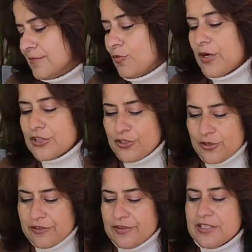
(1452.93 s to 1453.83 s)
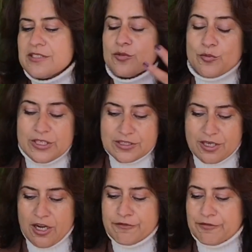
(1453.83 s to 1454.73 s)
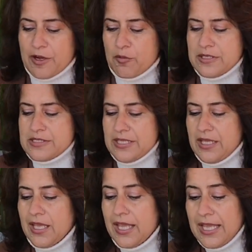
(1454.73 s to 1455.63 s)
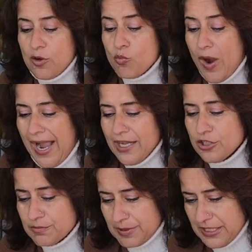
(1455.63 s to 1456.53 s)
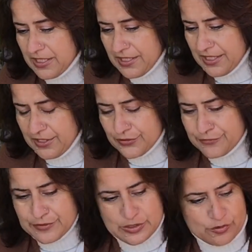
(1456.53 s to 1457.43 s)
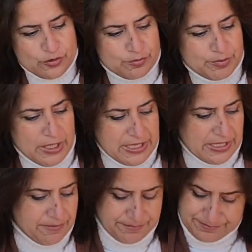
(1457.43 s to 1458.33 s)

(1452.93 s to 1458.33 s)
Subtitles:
with universe, with God frequency, while being in the physical body